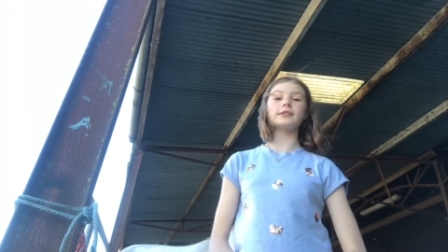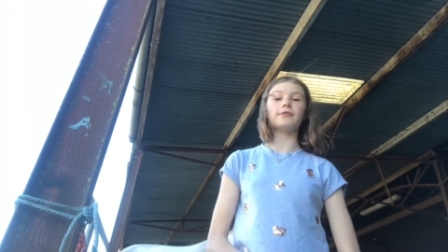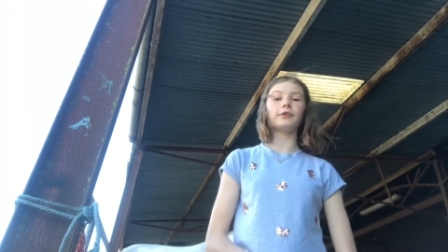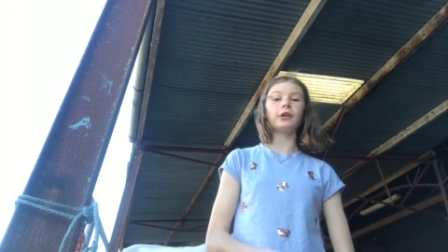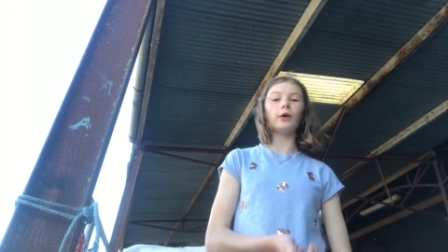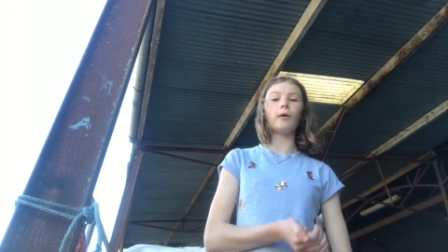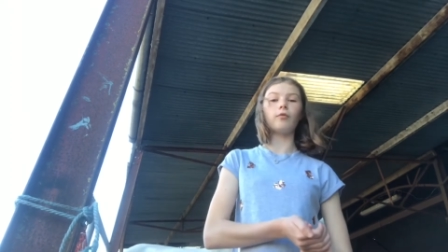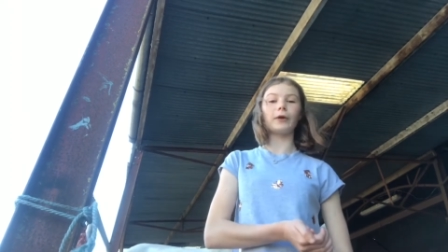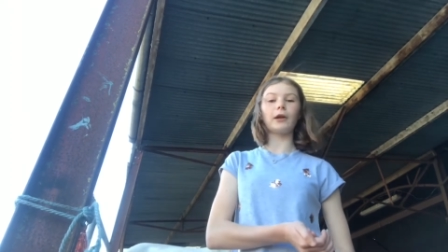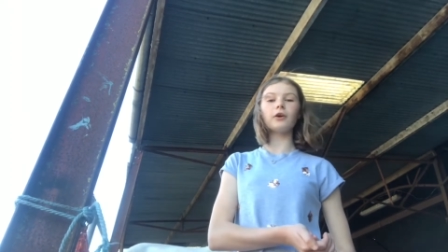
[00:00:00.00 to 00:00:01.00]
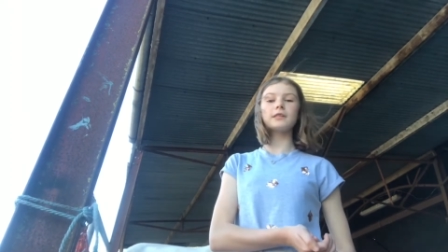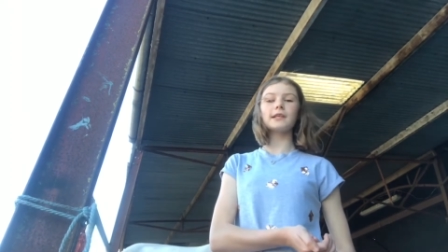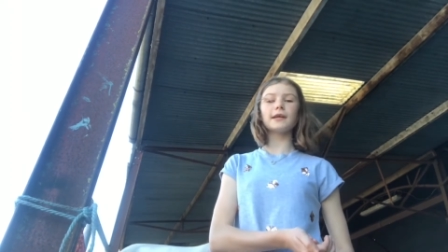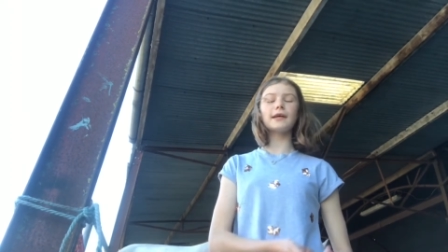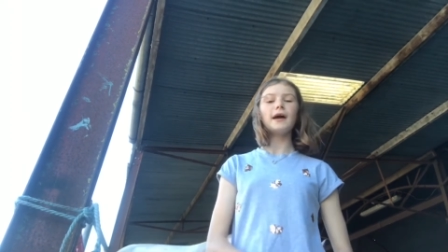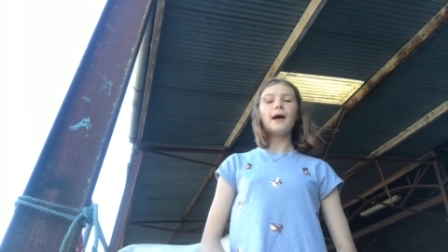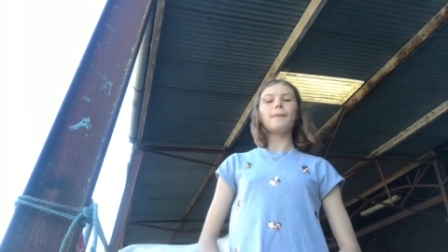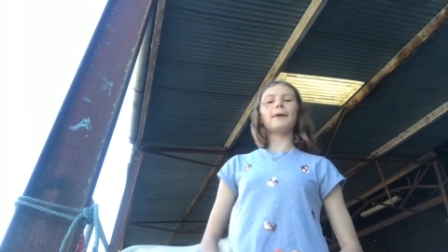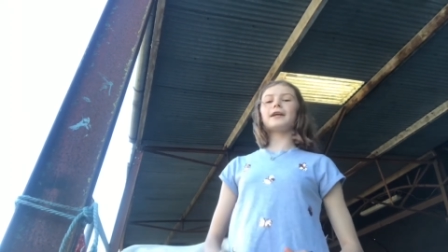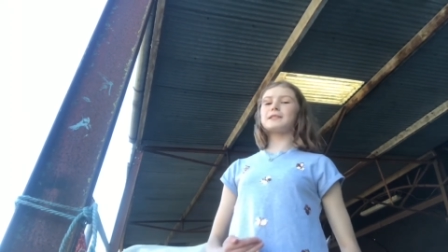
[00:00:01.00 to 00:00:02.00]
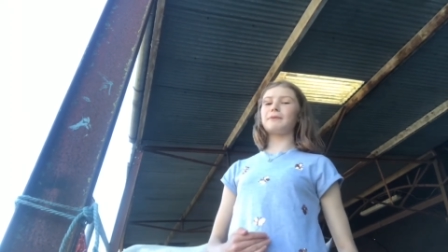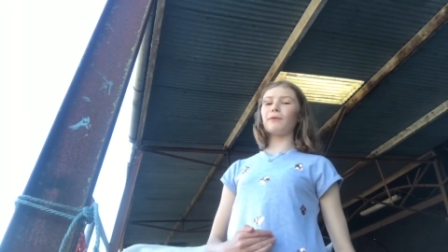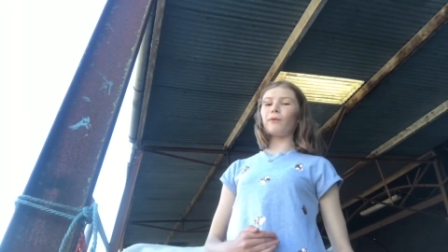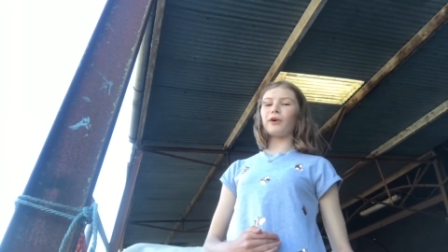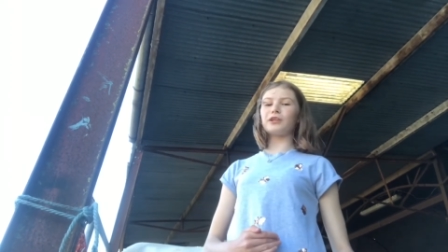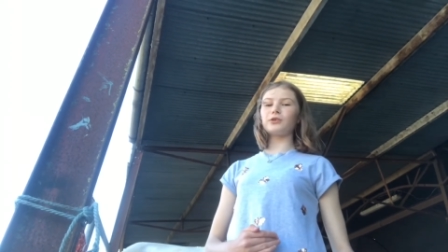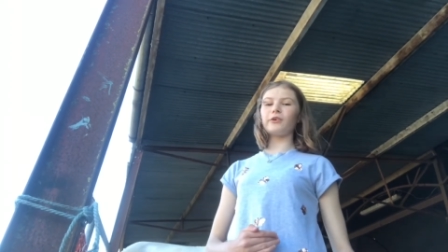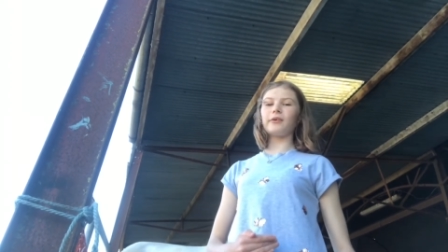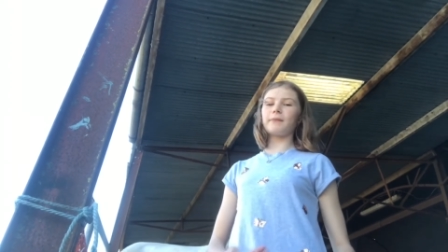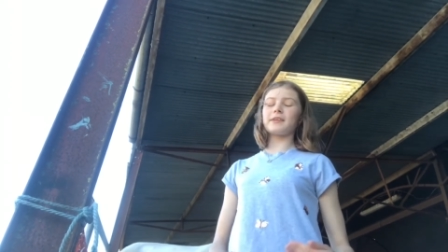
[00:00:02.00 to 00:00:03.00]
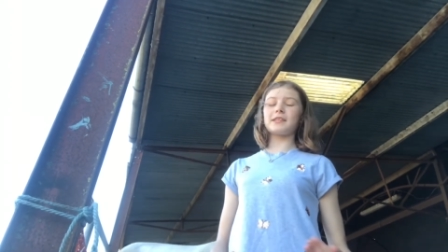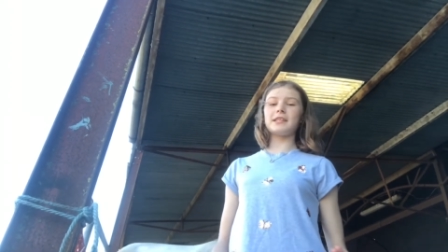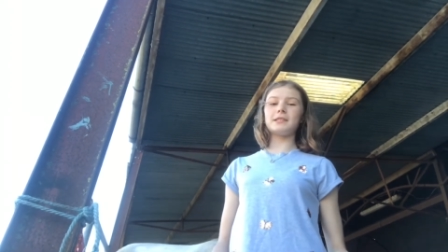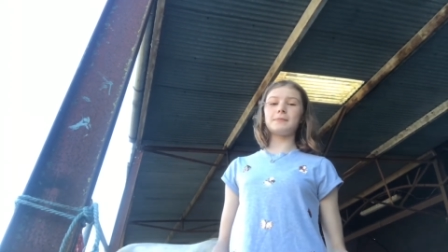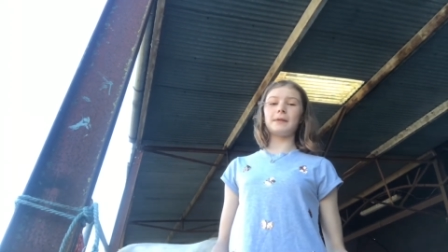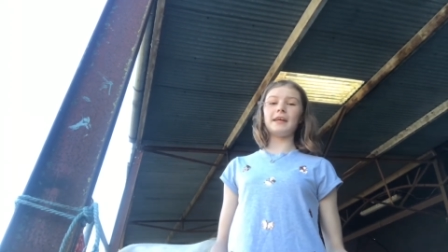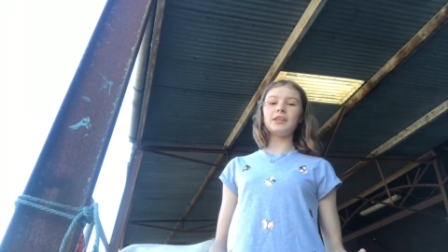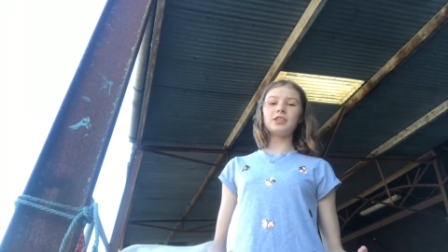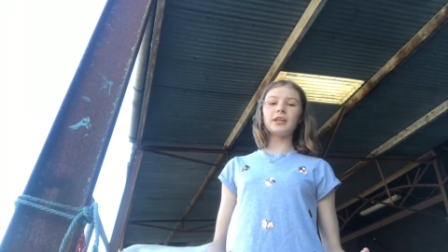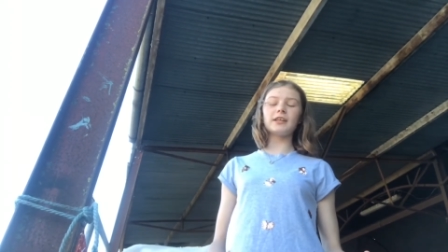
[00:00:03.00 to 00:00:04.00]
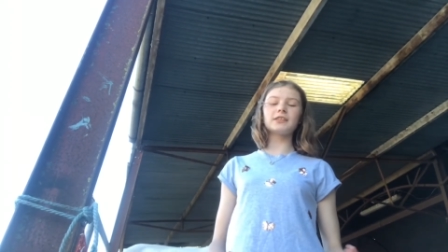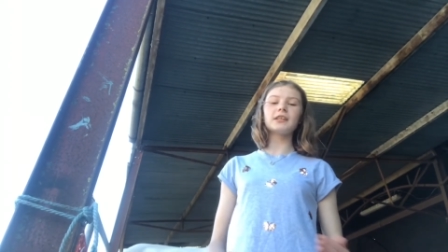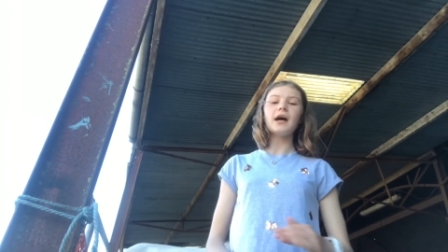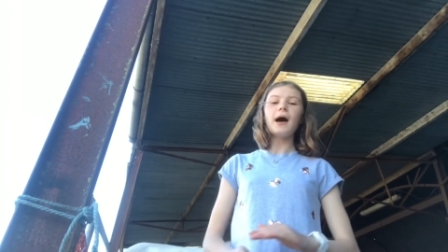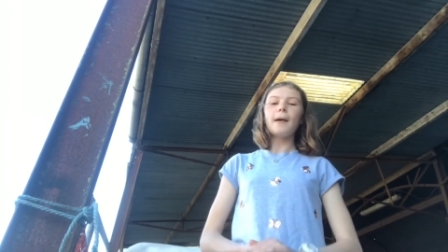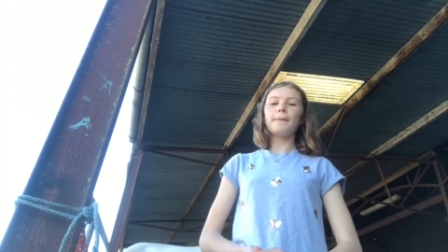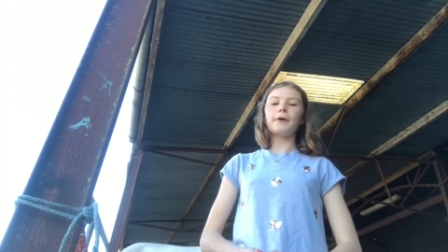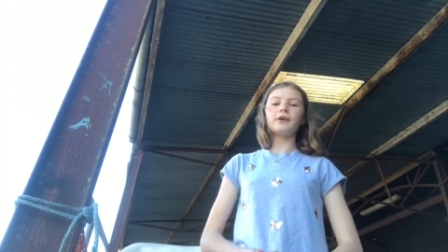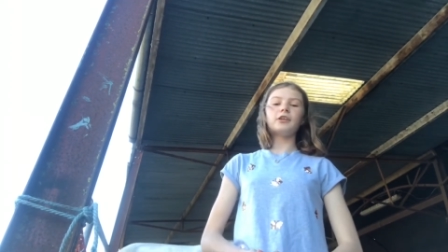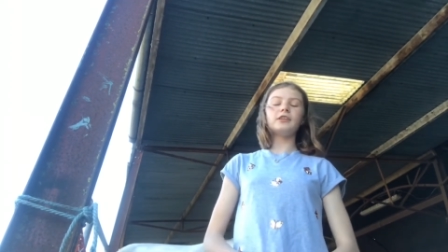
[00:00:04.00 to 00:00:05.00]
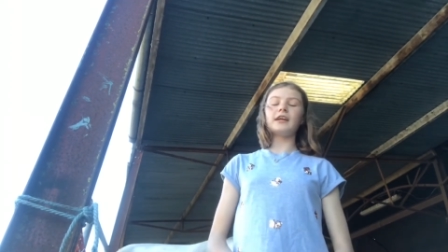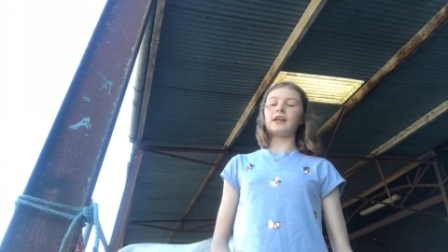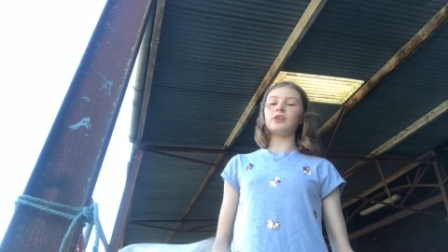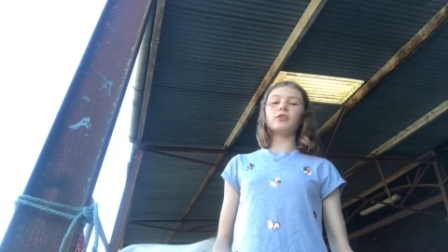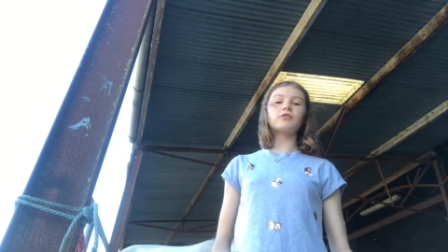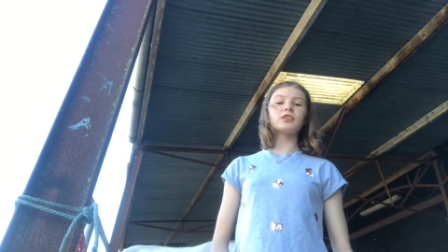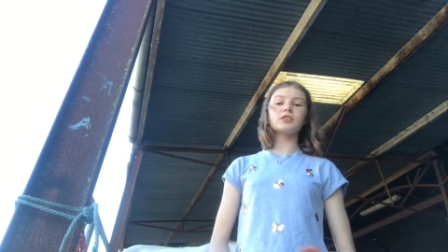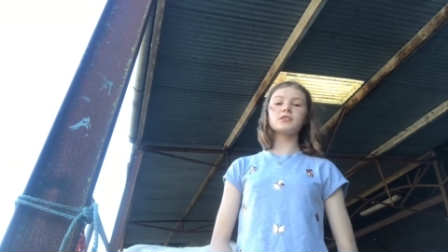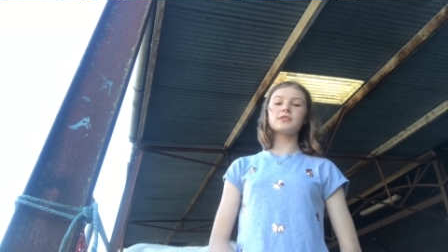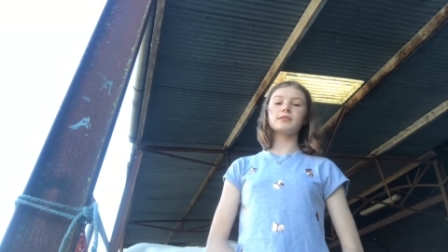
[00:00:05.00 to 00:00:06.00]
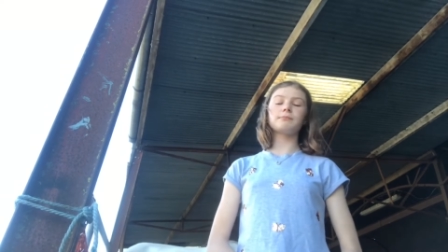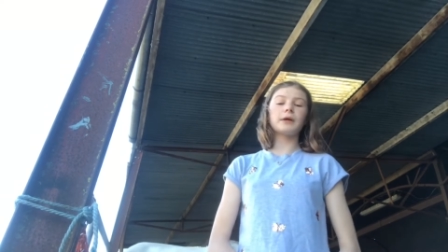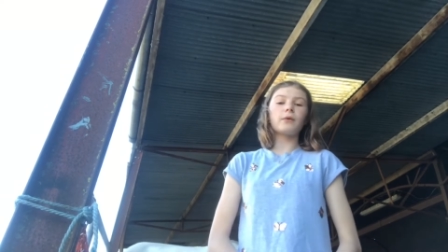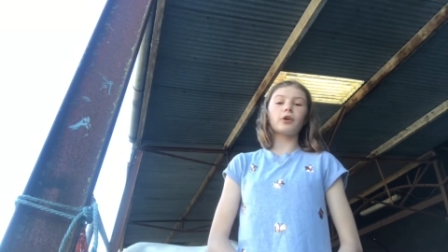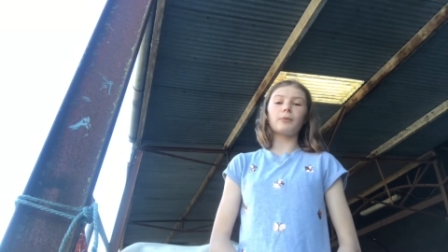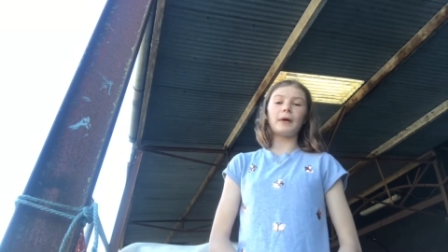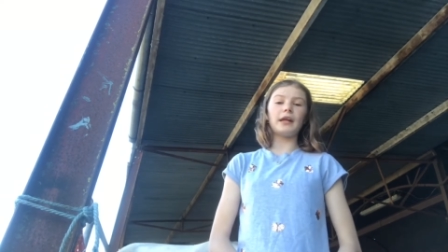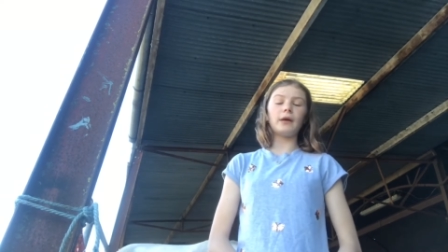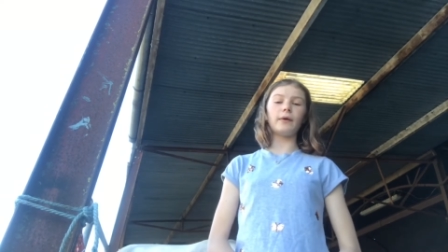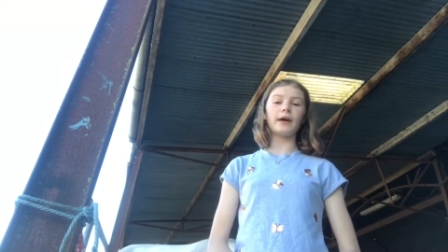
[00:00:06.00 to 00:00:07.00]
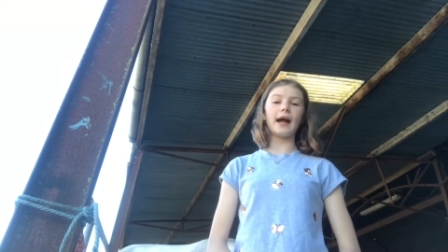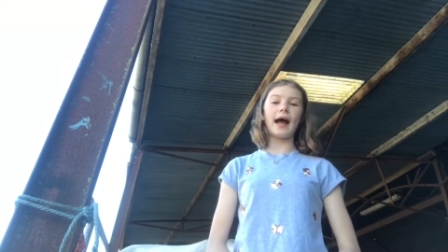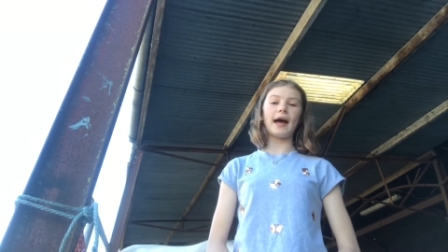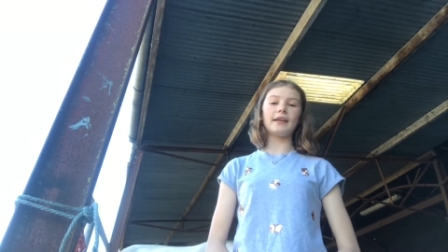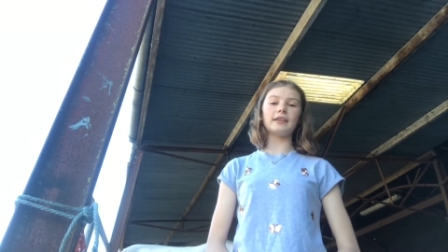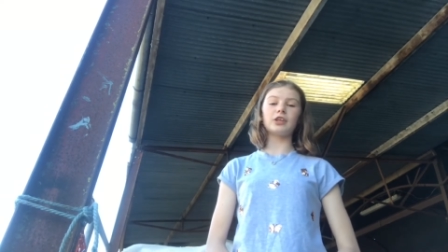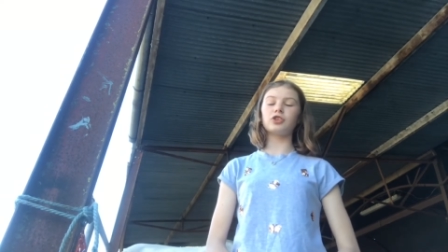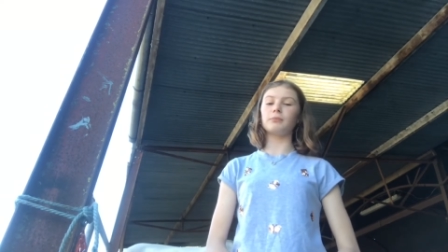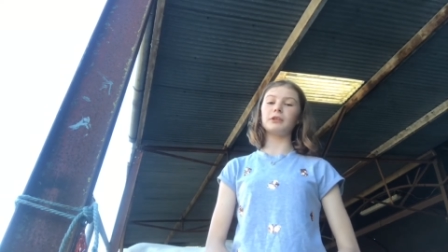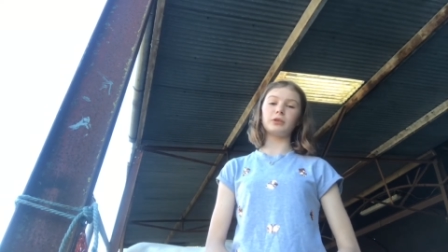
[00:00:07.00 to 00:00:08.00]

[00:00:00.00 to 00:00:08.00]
a video of what it looks like. Mine is a bit worn and torn because he's been itching it. But yeah, you can just pick one up anywhere and they shouldn't be too